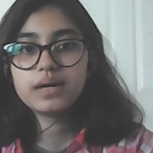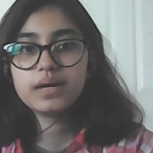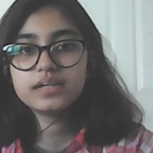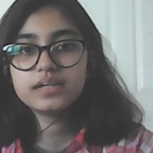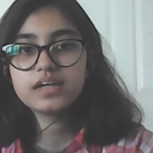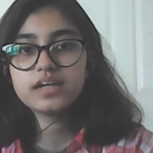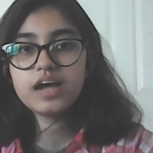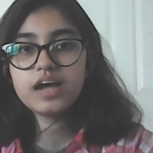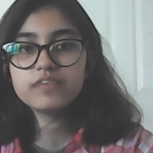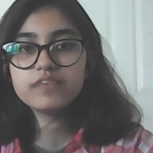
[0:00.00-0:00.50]

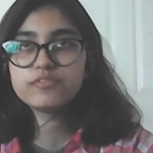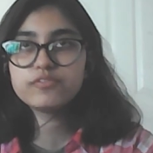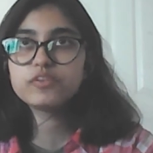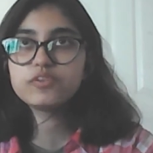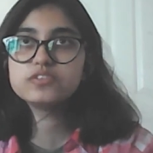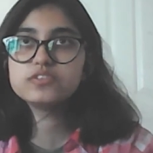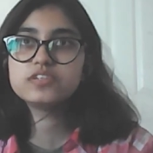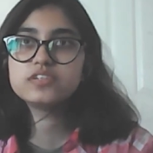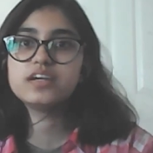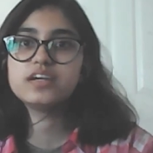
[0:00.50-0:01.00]
but
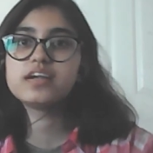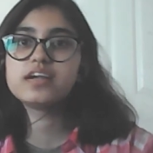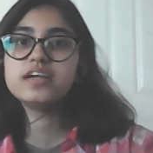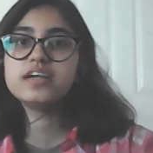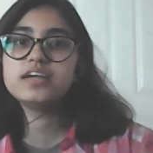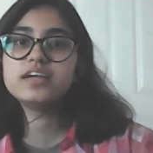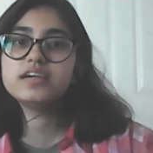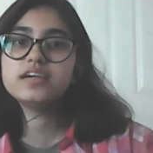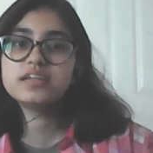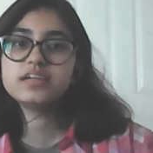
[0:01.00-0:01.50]

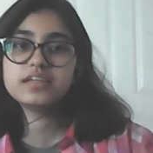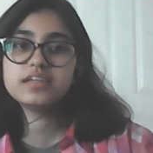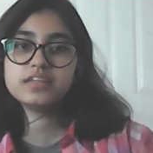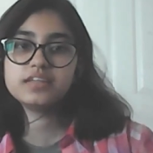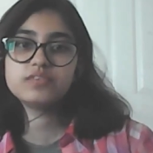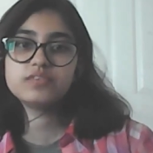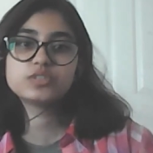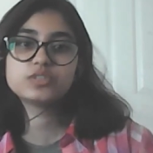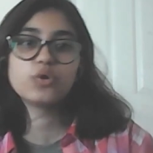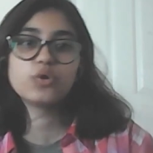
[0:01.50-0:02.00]
unfortunately
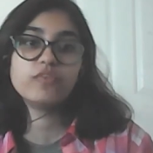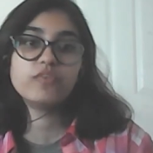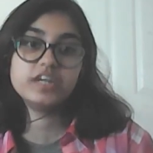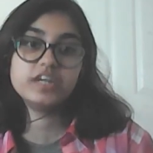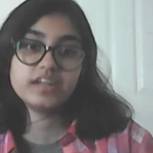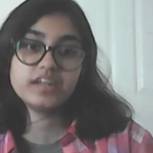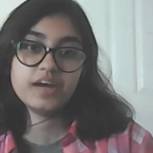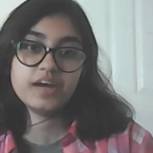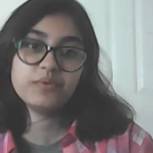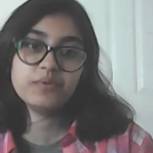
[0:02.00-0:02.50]
there was
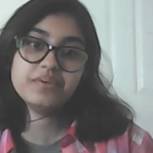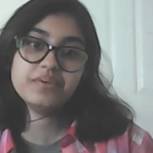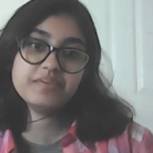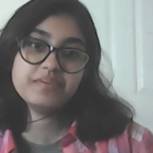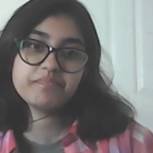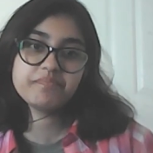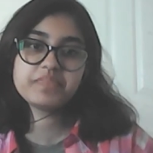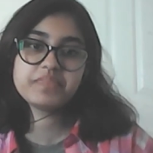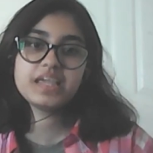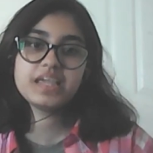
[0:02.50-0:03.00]
COVID around,
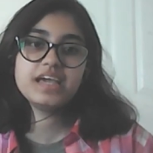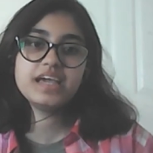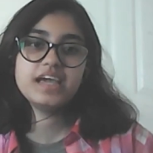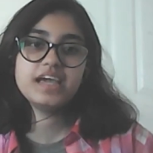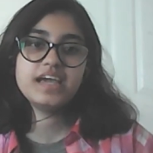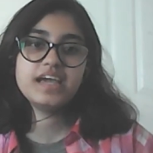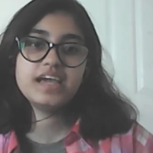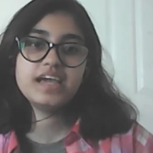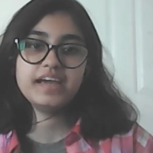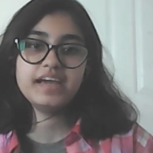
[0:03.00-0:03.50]

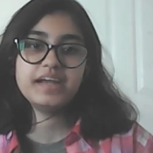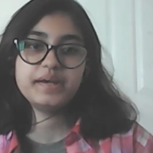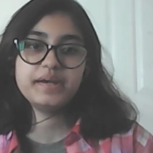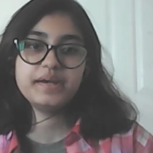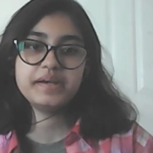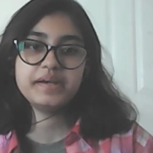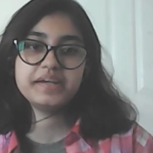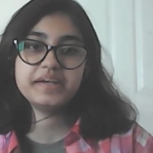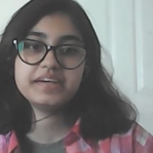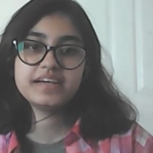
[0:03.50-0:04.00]

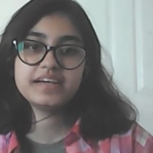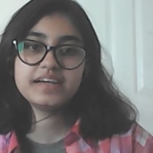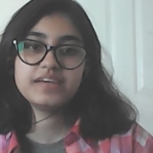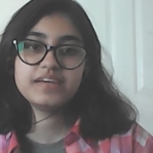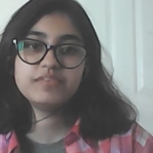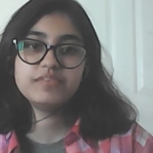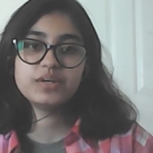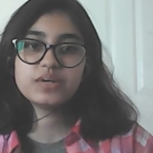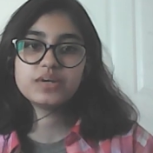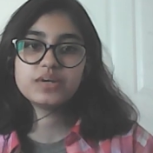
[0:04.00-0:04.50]
and
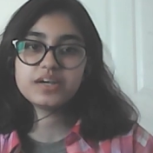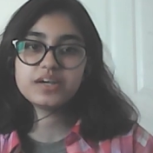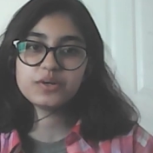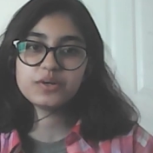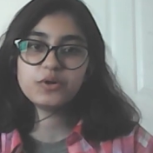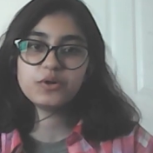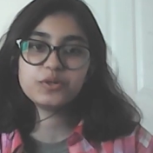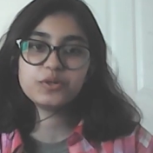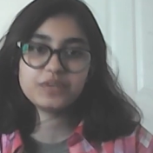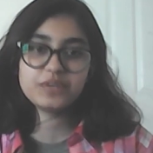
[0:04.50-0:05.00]
we
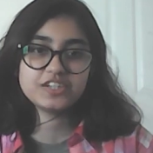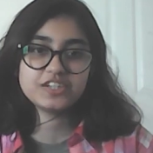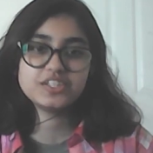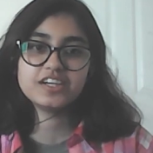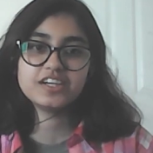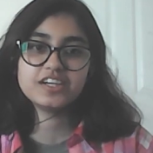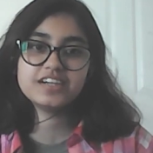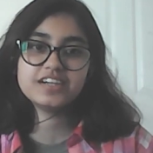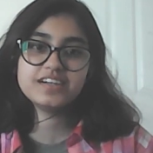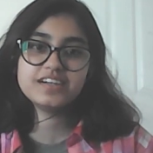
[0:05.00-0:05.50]
couldn't go to
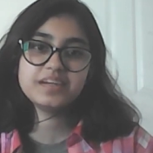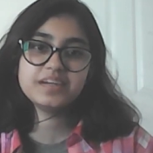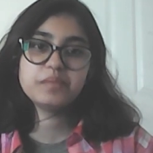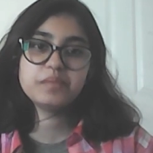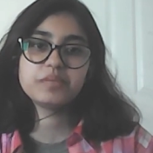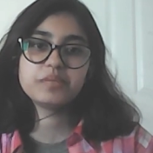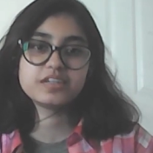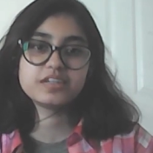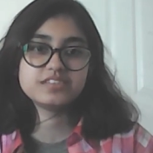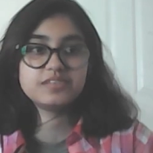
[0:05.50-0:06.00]
Russia
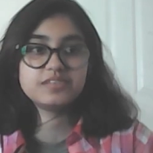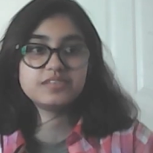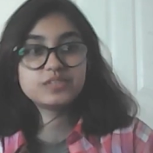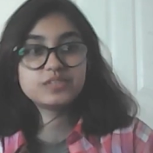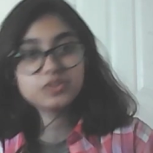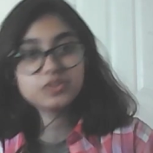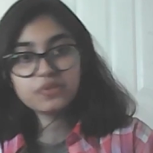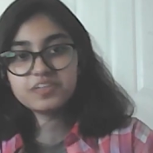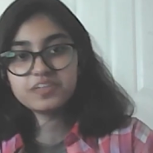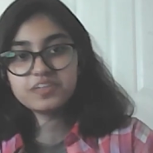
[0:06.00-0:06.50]
because there
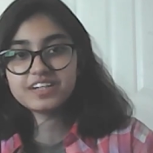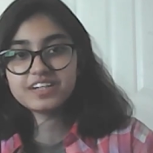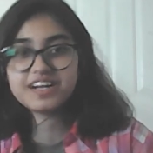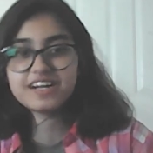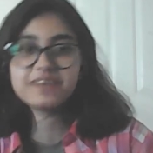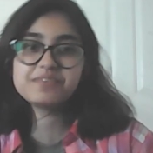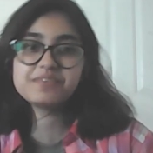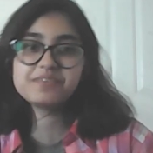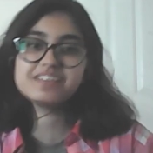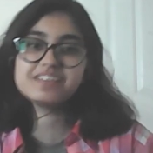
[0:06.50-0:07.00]
was COVID
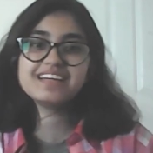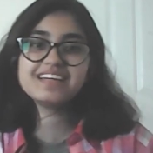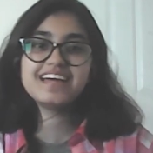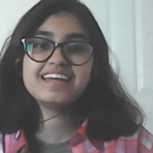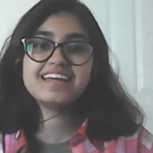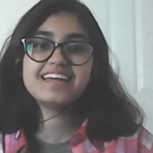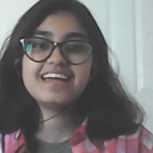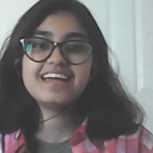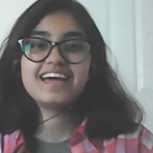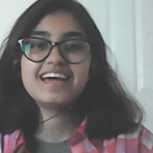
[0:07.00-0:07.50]
around
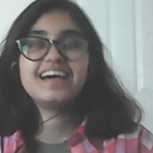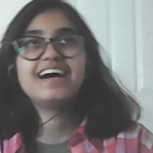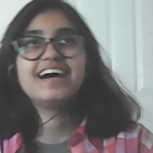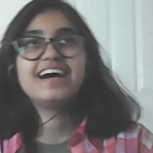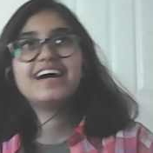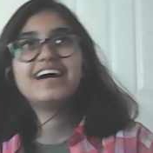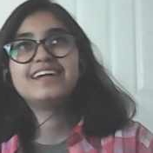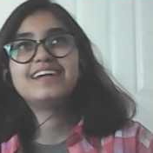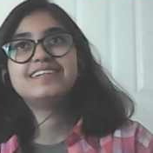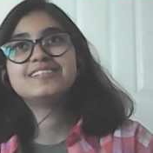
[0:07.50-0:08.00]

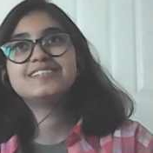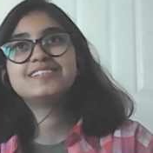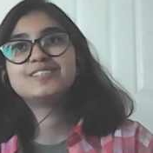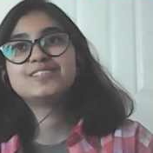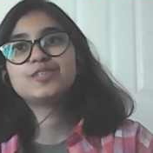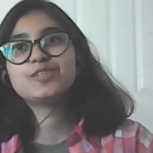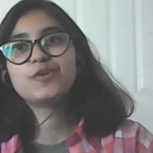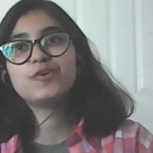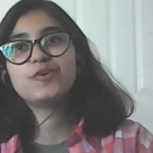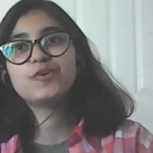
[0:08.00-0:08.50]
and
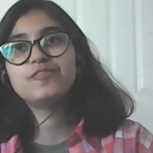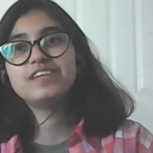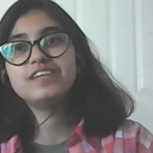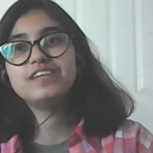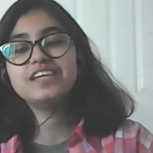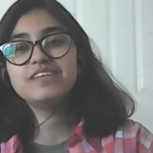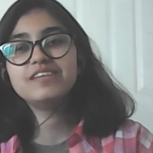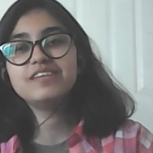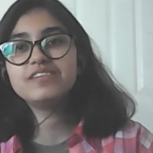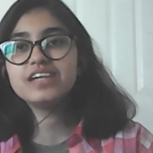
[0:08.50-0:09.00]
so
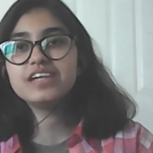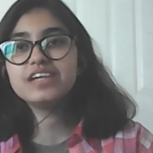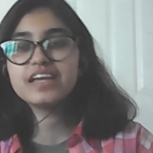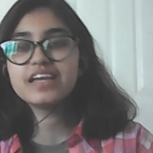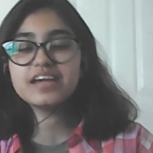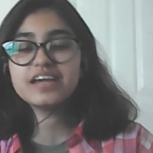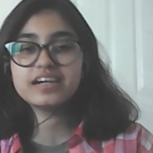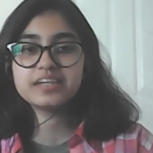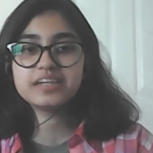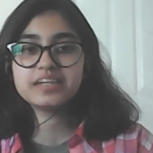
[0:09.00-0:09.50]
we
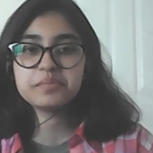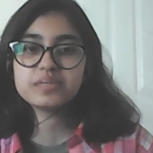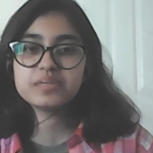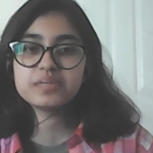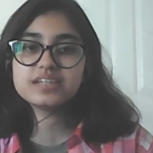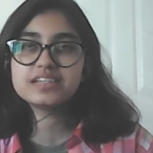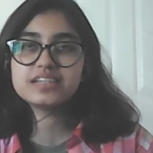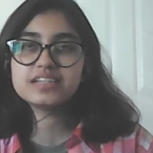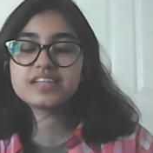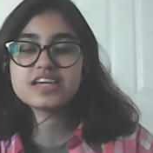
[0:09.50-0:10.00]
we
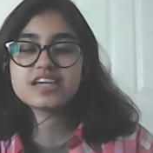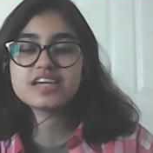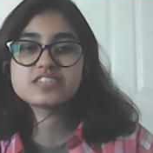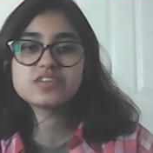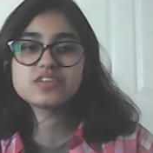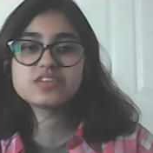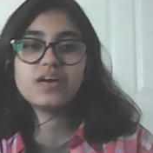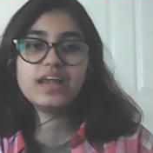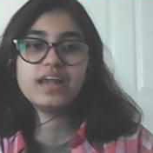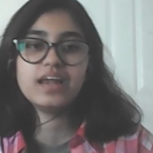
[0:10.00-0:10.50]
attempted the
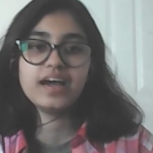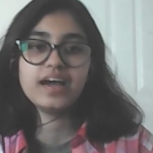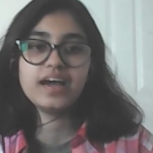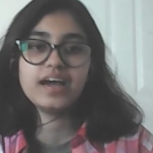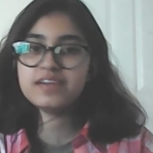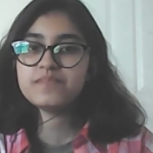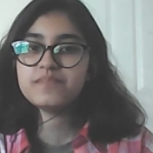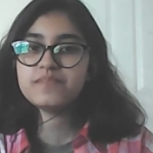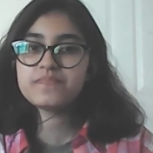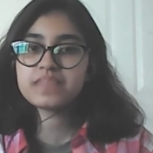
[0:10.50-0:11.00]
test
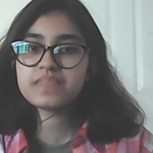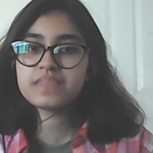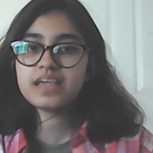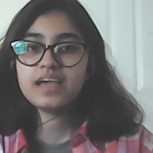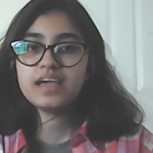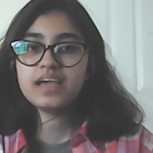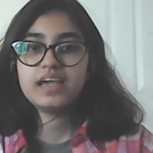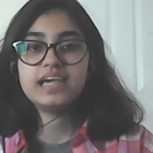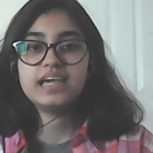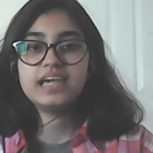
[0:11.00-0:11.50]
online
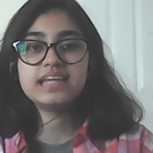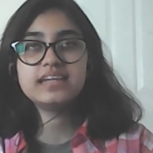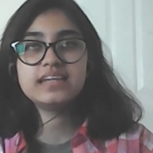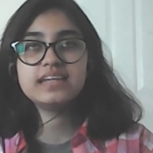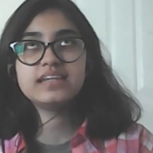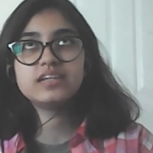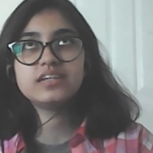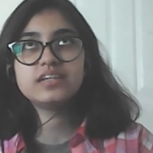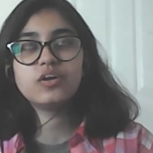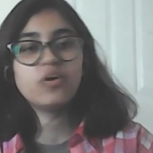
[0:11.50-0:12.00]

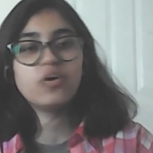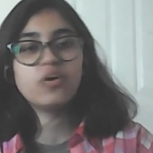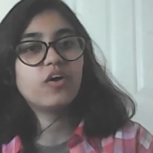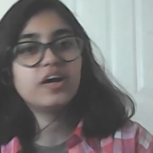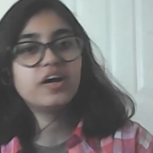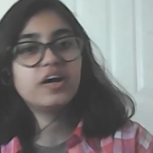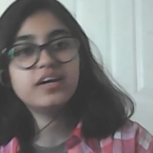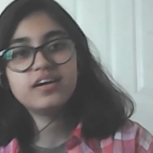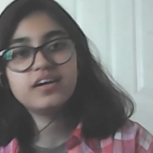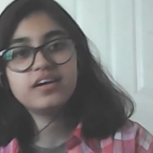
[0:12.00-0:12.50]
in
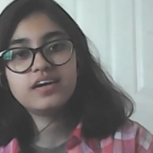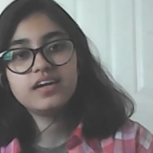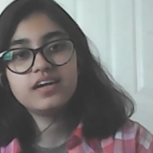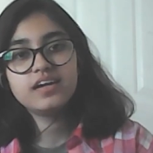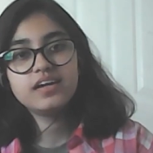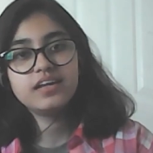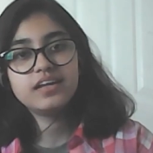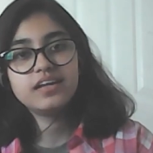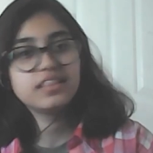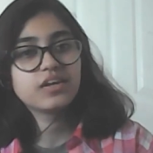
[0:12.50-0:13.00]
Lahore
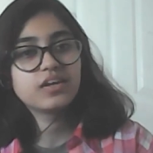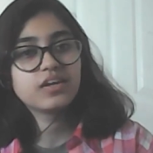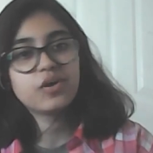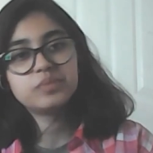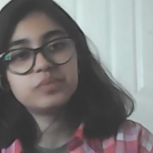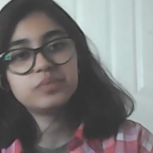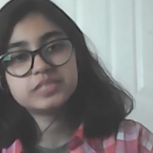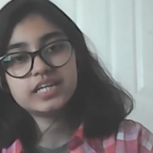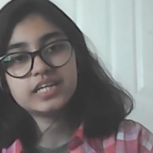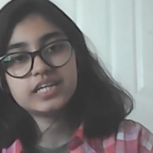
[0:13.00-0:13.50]
in the
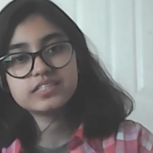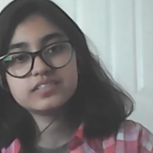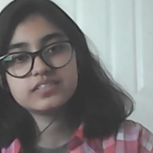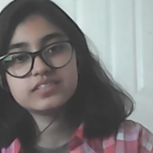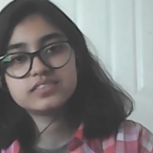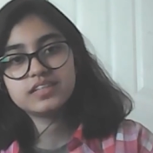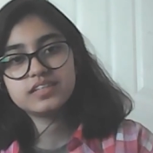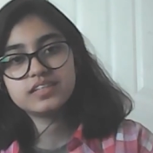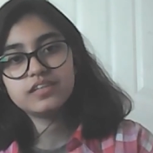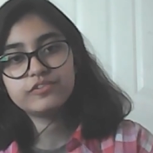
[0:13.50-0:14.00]
concerts
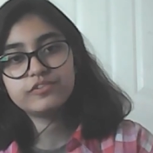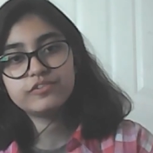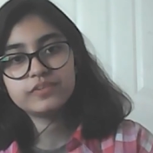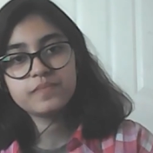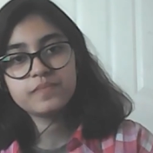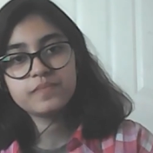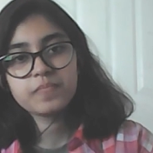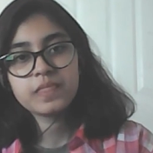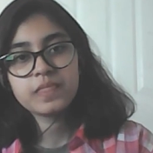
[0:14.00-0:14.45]
itself.